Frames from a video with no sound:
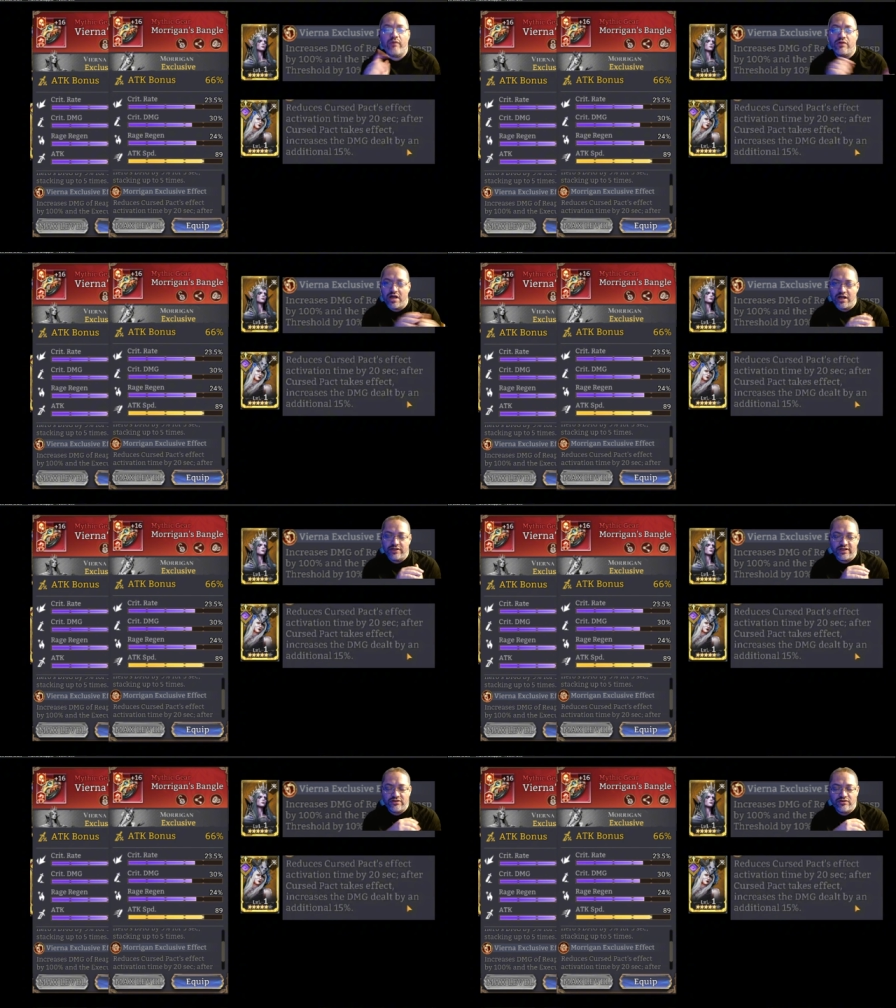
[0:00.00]
will
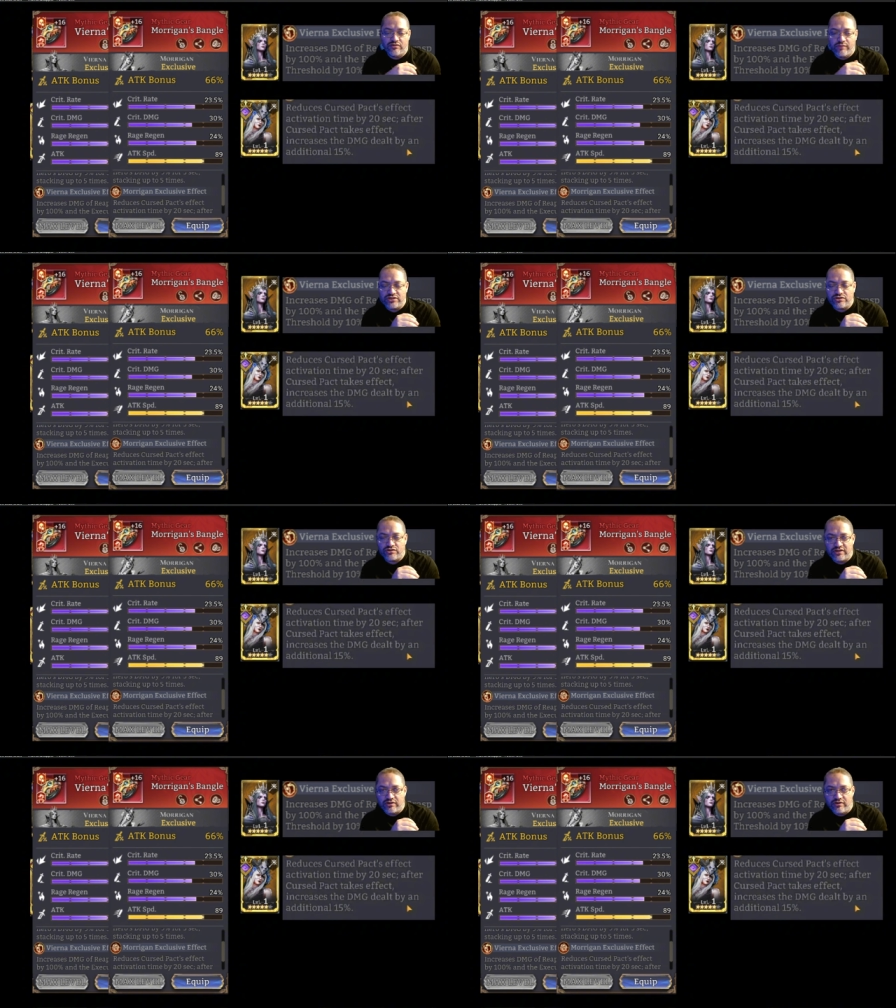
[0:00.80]
contact you. Make
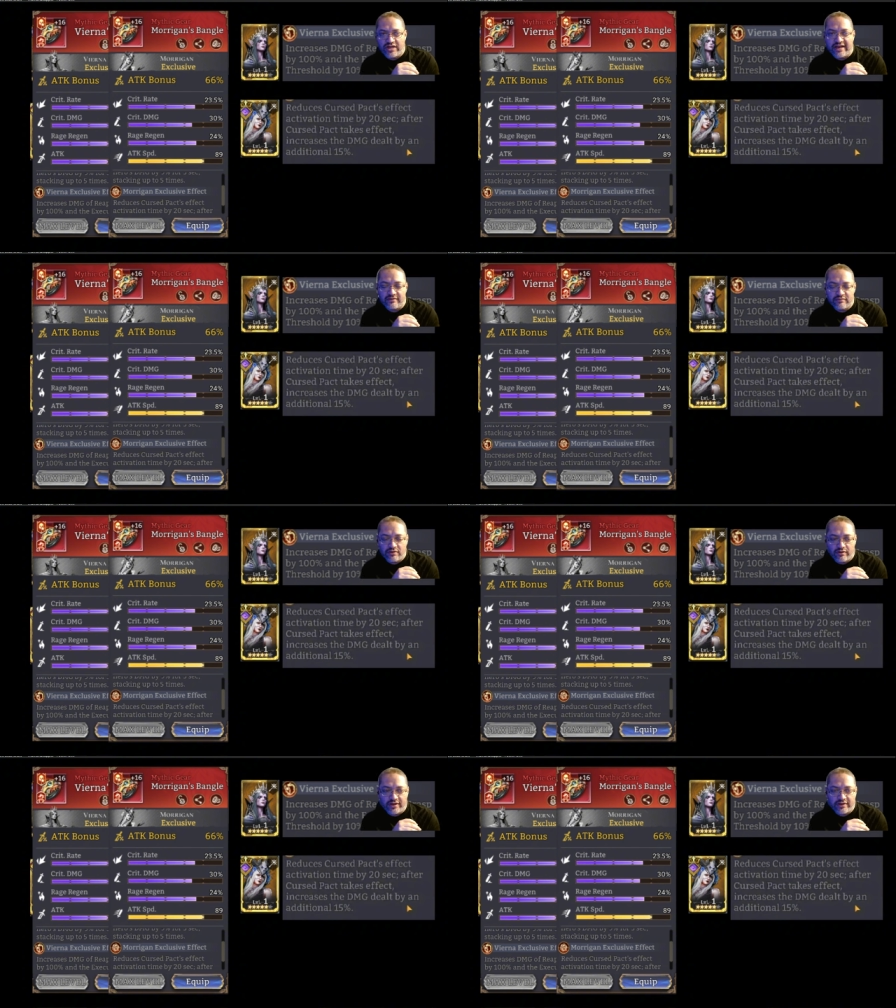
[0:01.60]
sure that you get it.
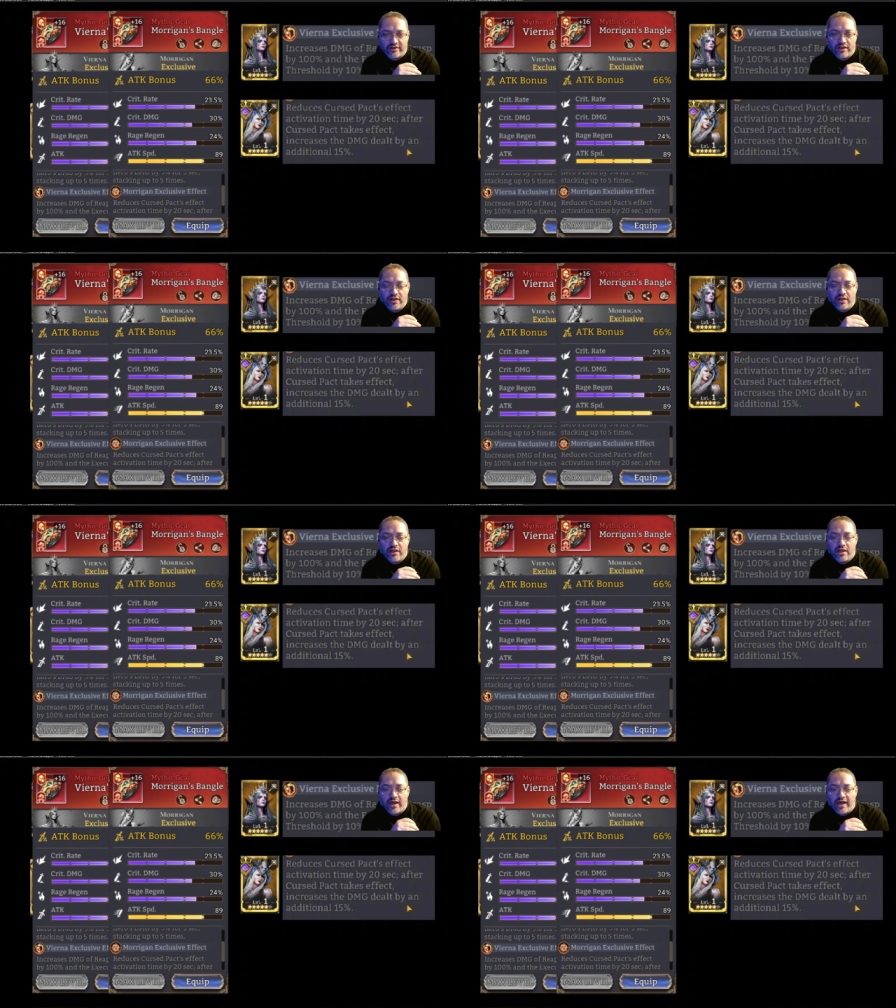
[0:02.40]
All right.
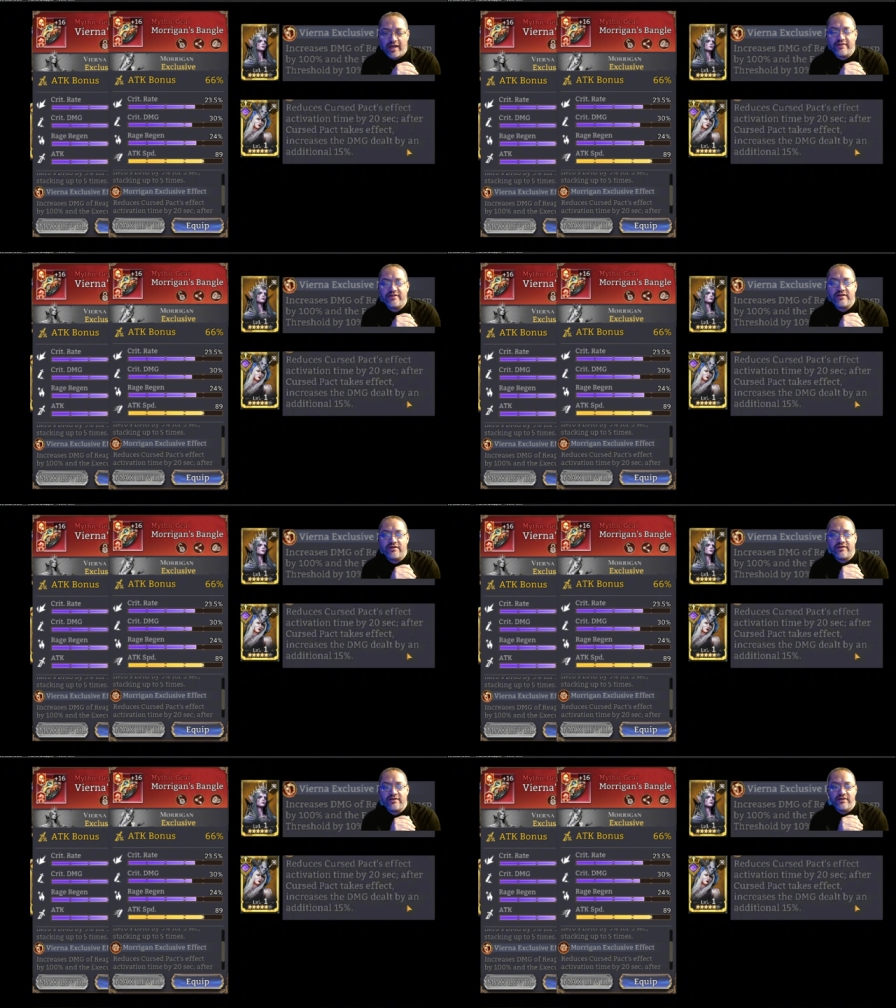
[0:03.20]

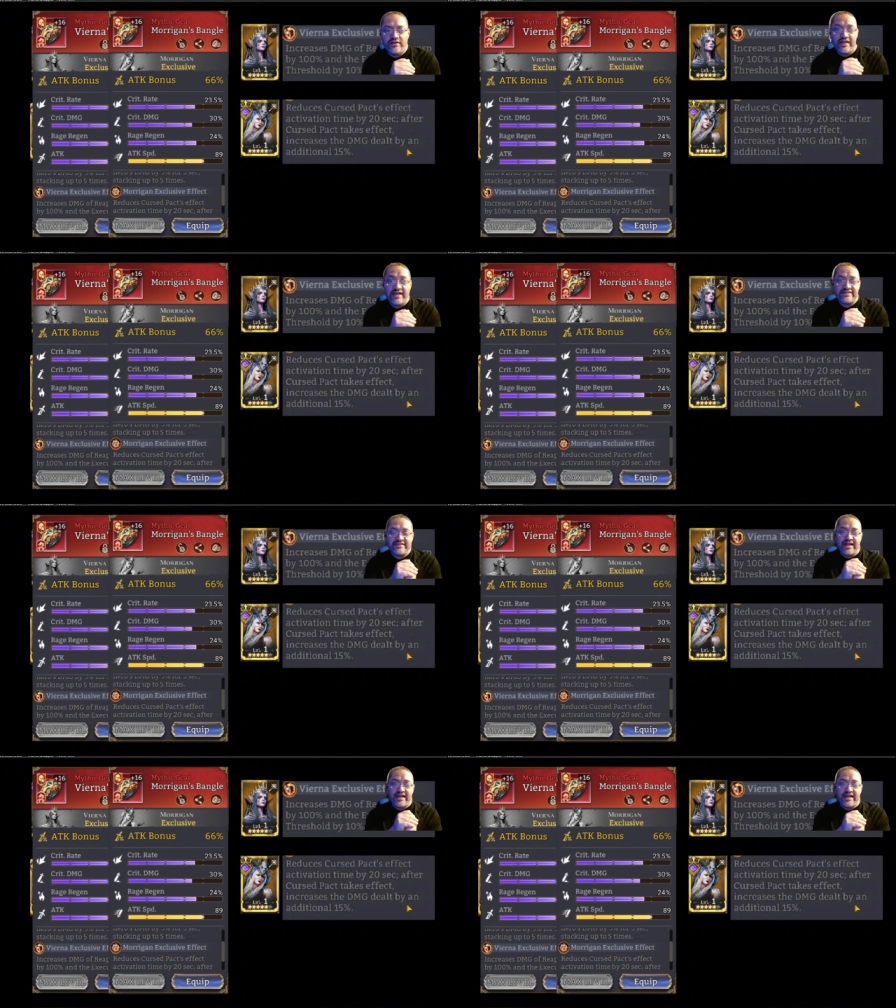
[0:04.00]
Until next